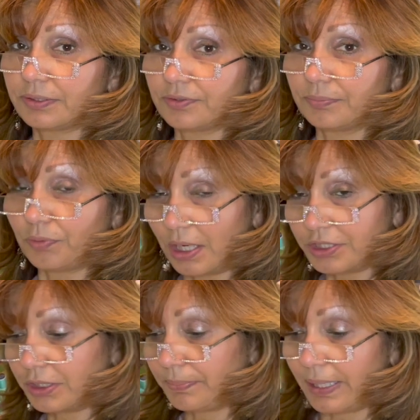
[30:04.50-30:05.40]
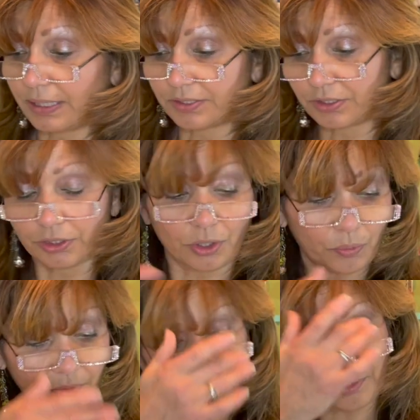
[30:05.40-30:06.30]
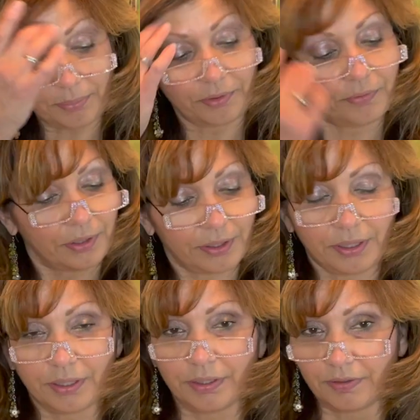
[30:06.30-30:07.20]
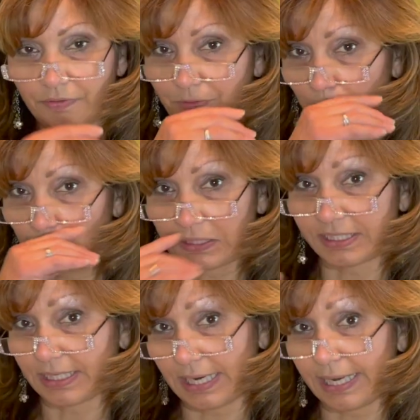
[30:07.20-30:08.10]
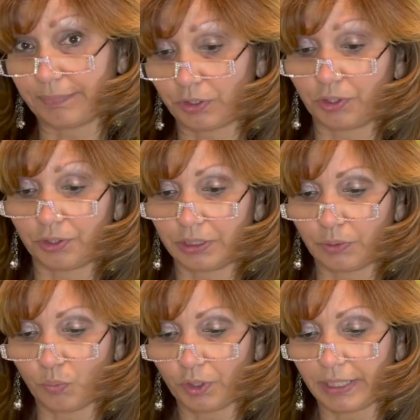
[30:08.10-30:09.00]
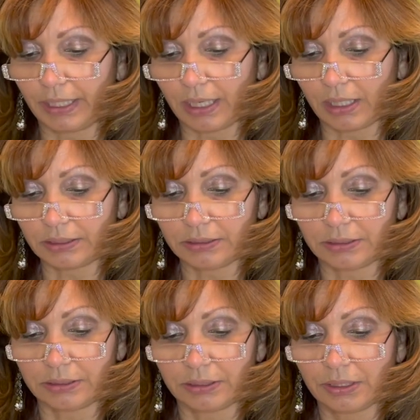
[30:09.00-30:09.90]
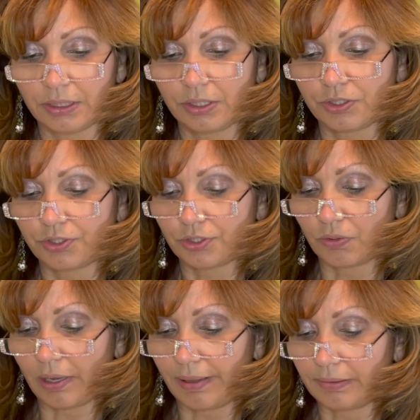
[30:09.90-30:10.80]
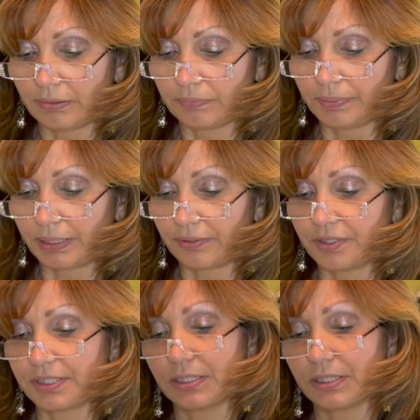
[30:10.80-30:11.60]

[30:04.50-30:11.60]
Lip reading: some project bags to go with some of the ones that I am currently working on. So I picked this